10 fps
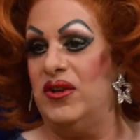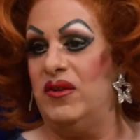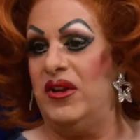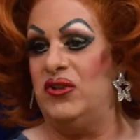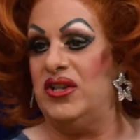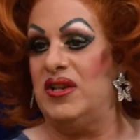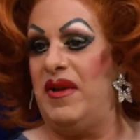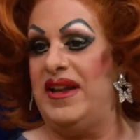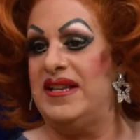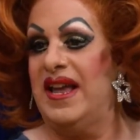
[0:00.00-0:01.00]
It just
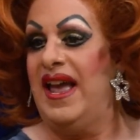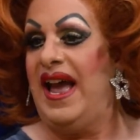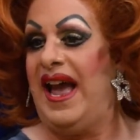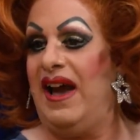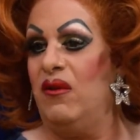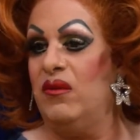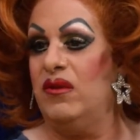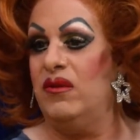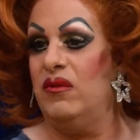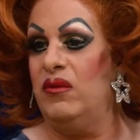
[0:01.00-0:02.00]
depends
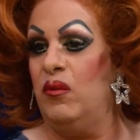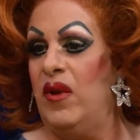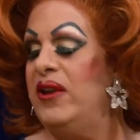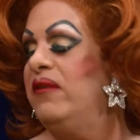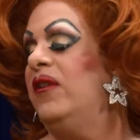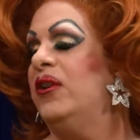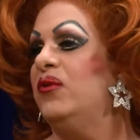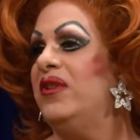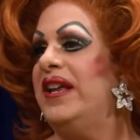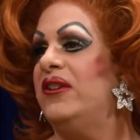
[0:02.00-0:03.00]
where you find
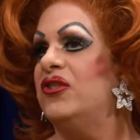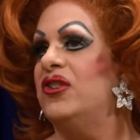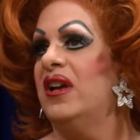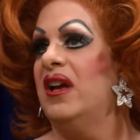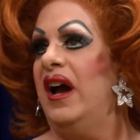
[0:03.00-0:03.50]
your niche.